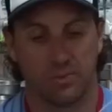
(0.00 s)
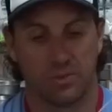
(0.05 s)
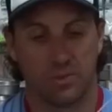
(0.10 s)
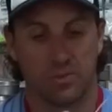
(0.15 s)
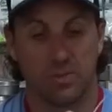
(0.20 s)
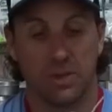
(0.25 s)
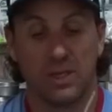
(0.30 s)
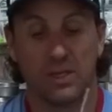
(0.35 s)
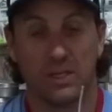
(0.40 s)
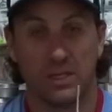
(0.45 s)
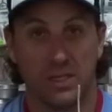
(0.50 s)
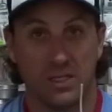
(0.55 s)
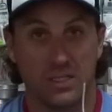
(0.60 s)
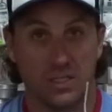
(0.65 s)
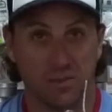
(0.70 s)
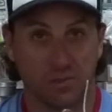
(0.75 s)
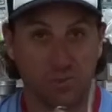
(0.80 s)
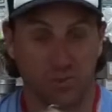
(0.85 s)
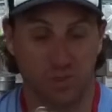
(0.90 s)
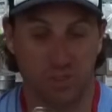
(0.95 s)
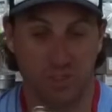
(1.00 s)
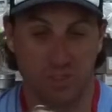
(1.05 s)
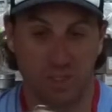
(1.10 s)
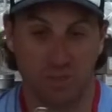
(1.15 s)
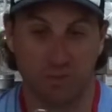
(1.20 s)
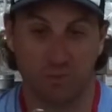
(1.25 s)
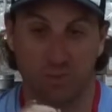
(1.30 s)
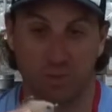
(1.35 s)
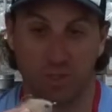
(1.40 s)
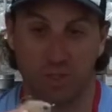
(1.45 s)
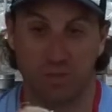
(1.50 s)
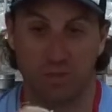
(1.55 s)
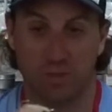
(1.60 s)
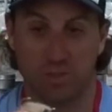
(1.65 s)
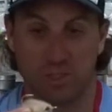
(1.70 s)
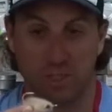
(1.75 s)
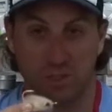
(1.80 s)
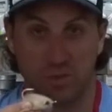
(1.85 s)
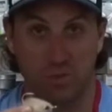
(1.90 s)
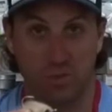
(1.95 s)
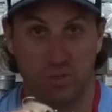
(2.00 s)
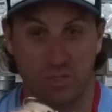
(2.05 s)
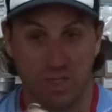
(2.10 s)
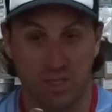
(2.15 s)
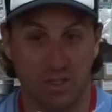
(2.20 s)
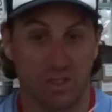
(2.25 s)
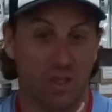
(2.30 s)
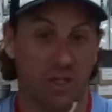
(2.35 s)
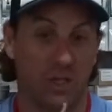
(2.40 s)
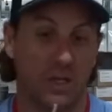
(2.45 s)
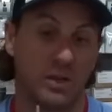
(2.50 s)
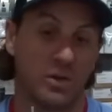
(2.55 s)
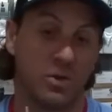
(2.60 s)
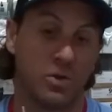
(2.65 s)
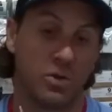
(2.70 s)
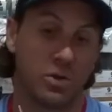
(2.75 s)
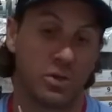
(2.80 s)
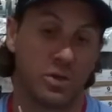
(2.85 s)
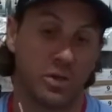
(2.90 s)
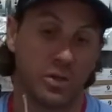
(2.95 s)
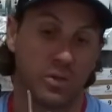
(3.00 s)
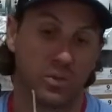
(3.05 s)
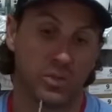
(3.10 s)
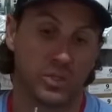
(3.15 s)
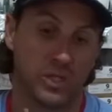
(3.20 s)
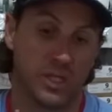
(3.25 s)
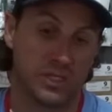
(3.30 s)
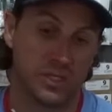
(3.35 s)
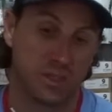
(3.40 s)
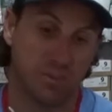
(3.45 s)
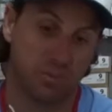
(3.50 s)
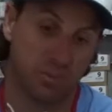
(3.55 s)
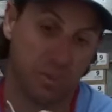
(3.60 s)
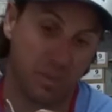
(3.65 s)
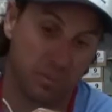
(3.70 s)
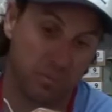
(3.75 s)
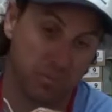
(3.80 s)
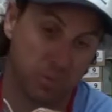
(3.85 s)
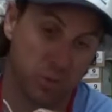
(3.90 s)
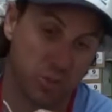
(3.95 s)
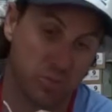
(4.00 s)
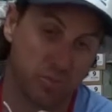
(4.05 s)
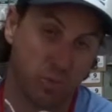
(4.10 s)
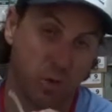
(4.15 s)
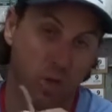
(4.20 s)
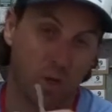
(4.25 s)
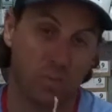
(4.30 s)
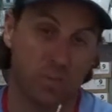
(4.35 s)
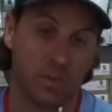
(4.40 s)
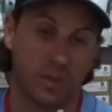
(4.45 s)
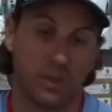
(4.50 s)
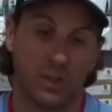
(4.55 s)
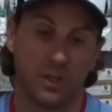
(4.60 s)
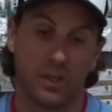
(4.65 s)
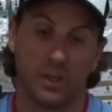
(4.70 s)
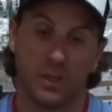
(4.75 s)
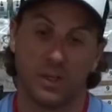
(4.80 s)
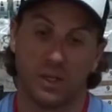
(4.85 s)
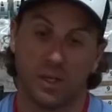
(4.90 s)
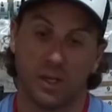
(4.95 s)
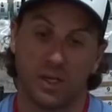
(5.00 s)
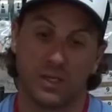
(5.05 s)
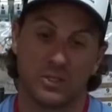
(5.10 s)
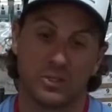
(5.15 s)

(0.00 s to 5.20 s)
To make it easier for yourself, what I do is I use a hook which has a pushed bar. I